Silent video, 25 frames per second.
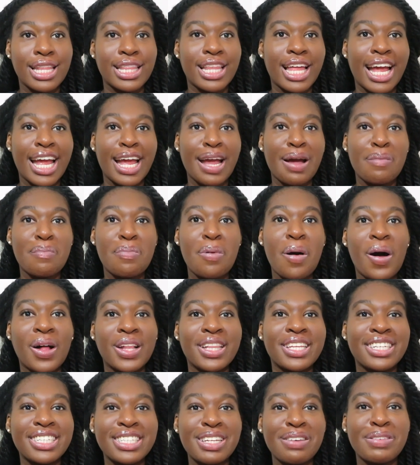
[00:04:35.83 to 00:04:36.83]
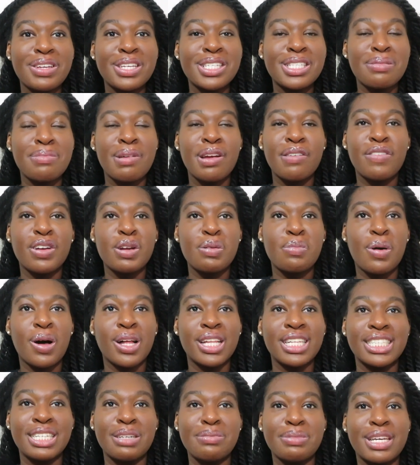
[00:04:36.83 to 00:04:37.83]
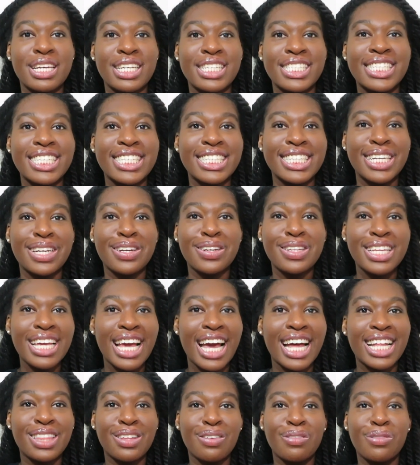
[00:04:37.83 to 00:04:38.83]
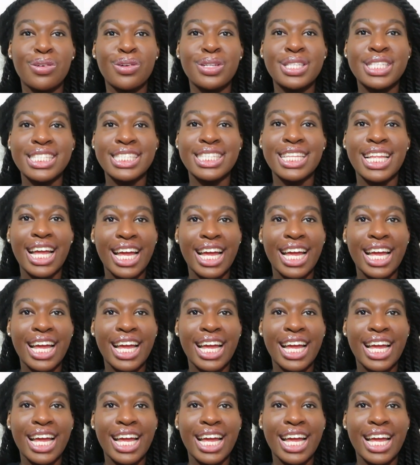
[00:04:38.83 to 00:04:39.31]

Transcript: Like Paulina, we used to make fun of Paulina because she literally had the routes